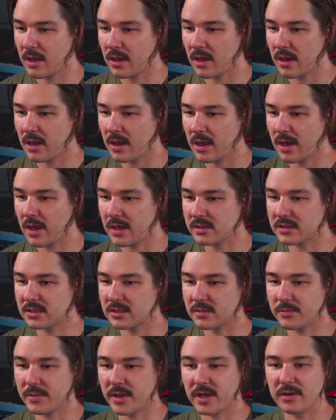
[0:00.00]
hasn't
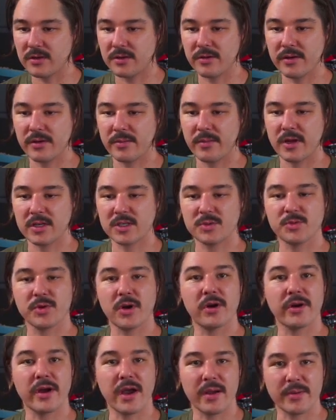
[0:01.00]
been doing much
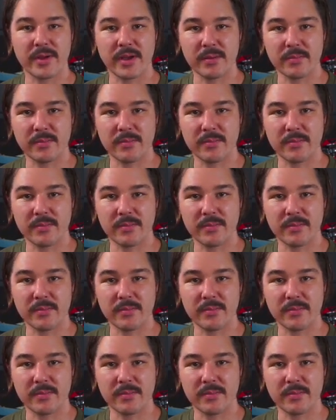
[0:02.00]
programming,